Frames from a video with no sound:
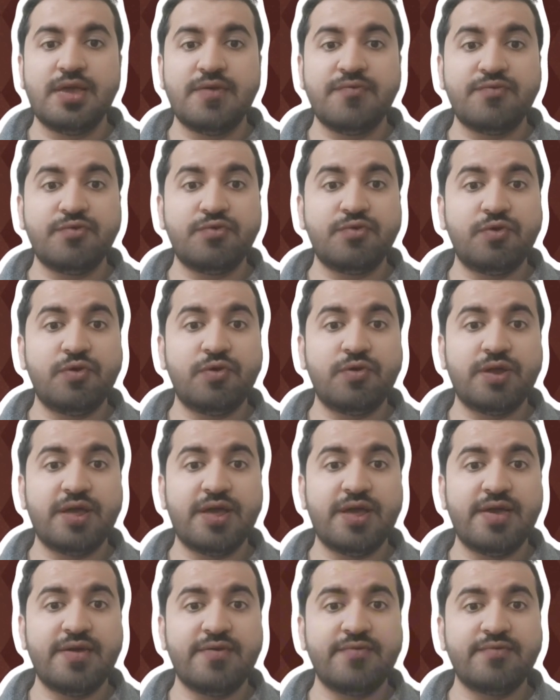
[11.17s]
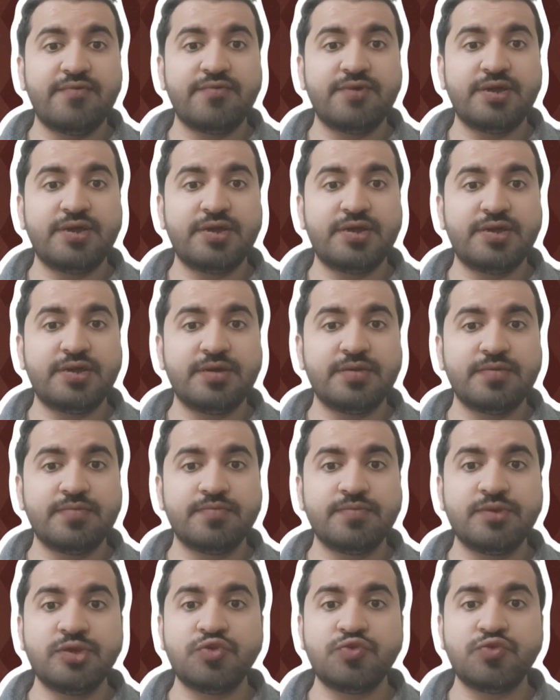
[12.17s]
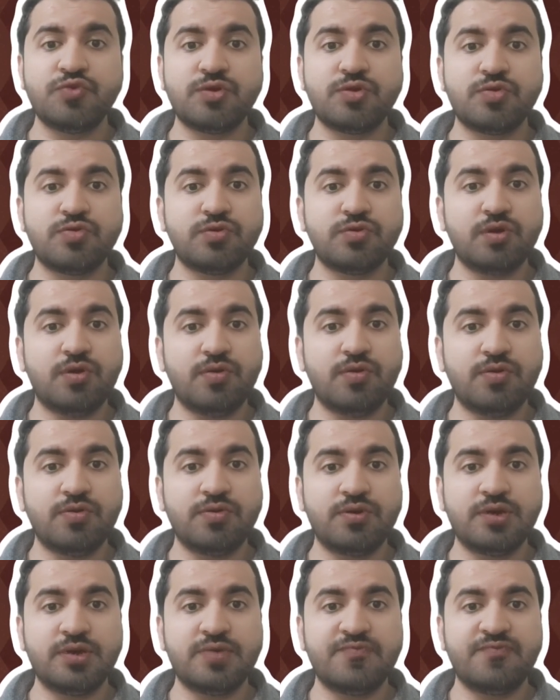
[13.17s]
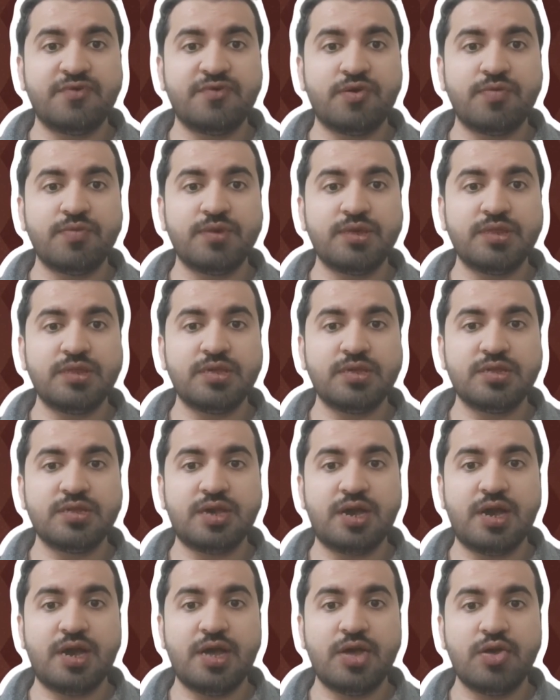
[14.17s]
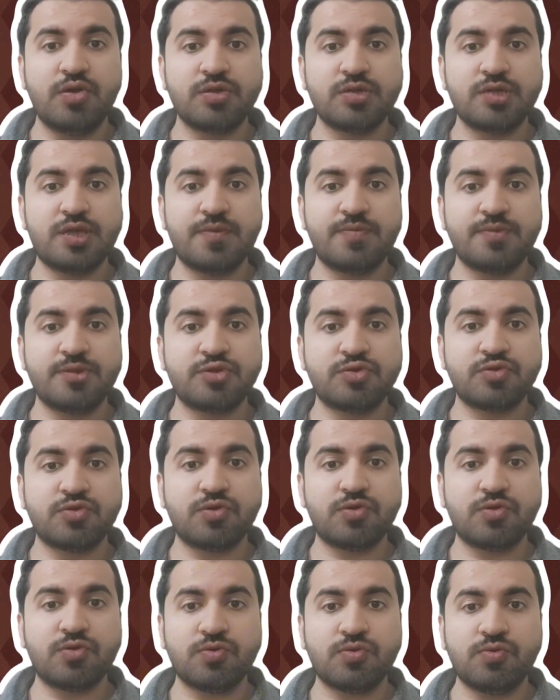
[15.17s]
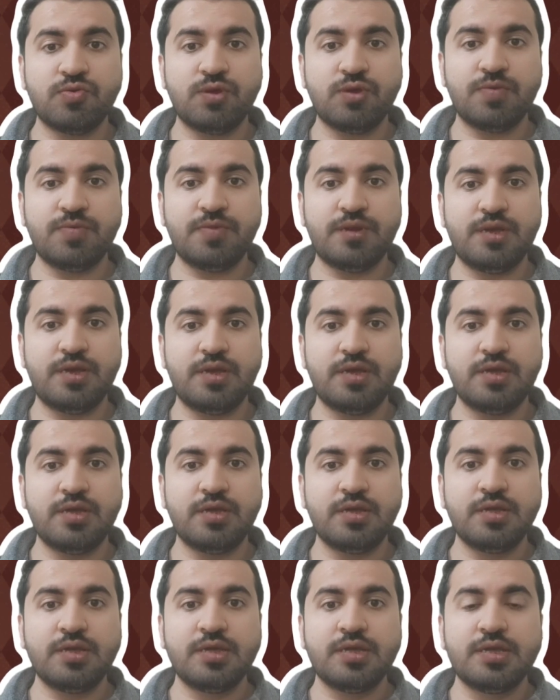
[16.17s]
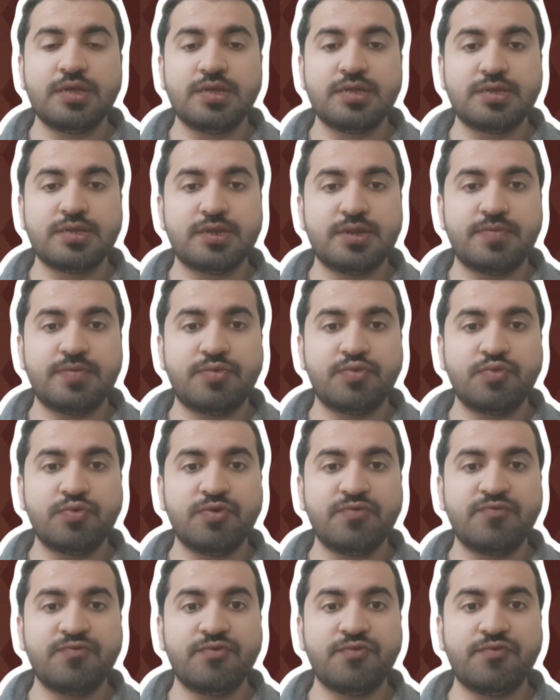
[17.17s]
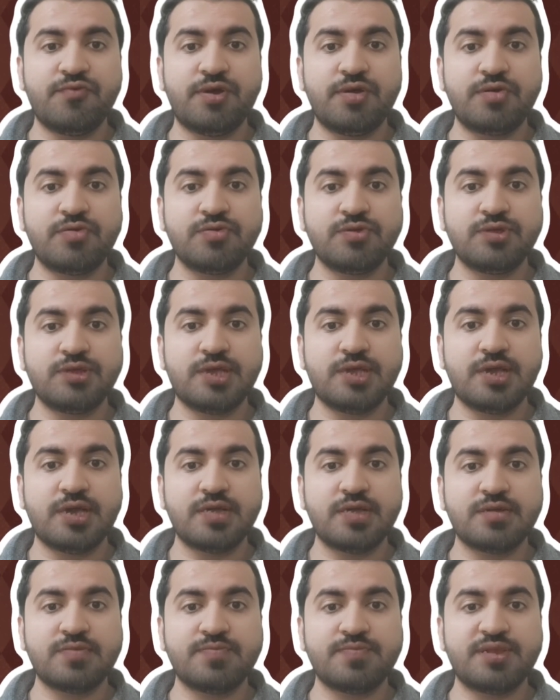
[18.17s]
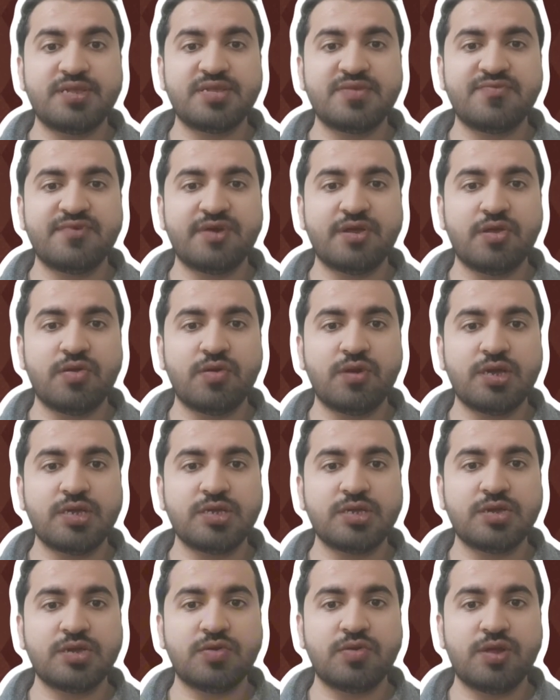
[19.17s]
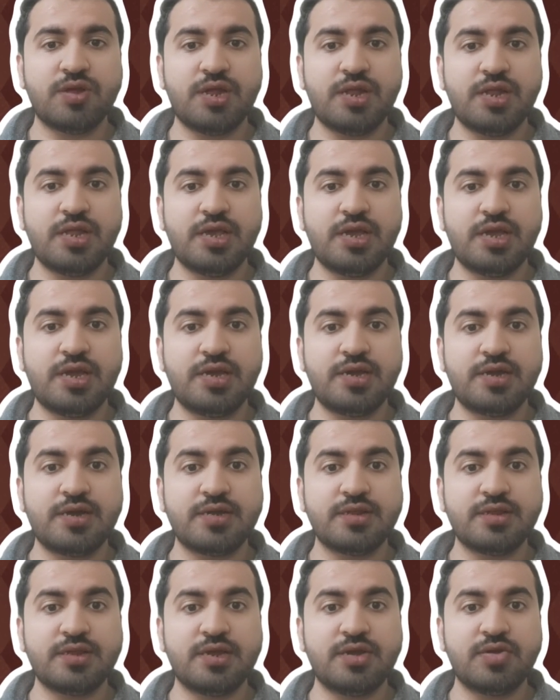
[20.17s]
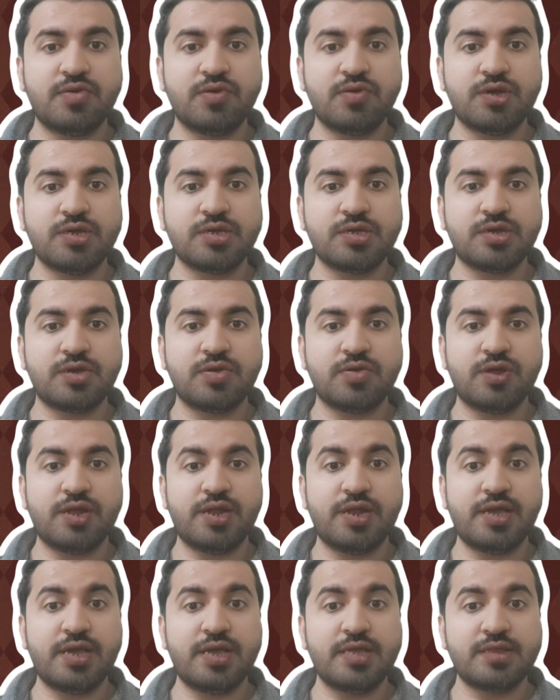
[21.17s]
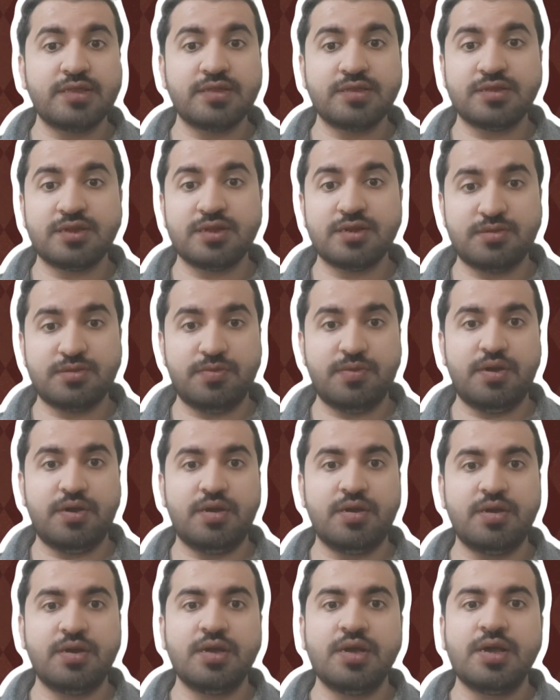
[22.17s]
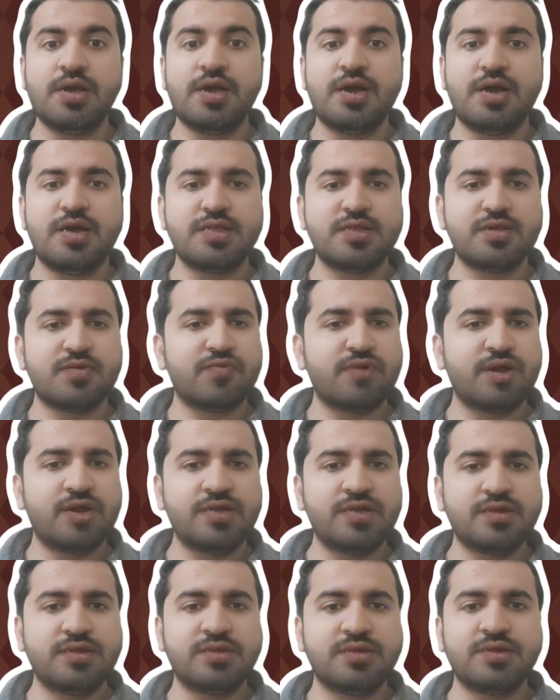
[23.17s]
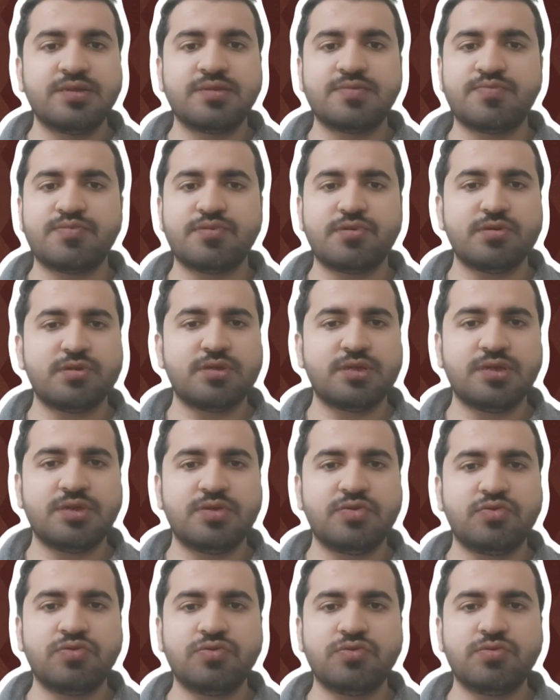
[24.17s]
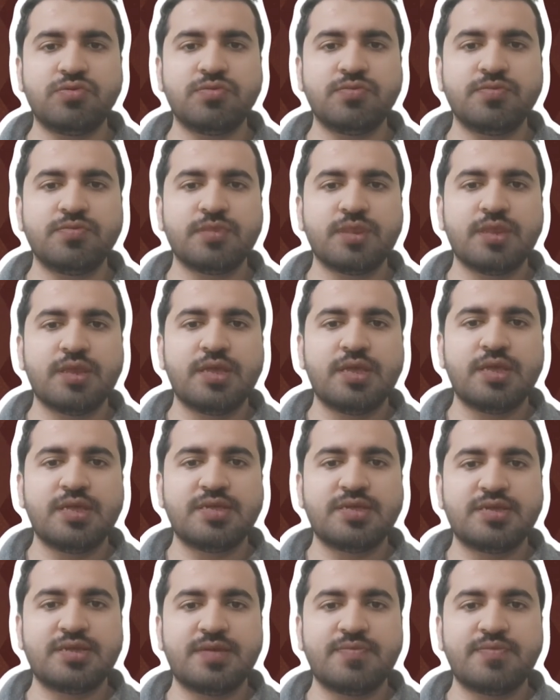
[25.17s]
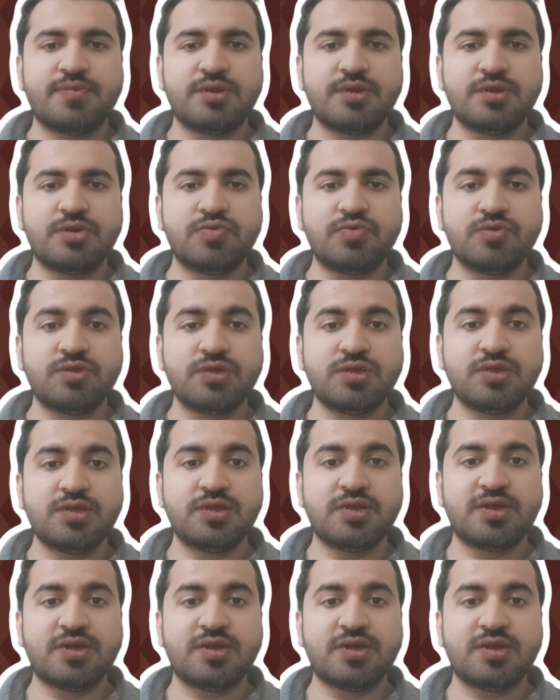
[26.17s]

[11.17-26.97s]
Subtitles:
If you don't have it, be sure to download it from either the iOS App Store or Google Play. Step 2. If you want to check a specific location or area, enter that location or area in the search bar. Otherwise, just proceed to. Step 3. To see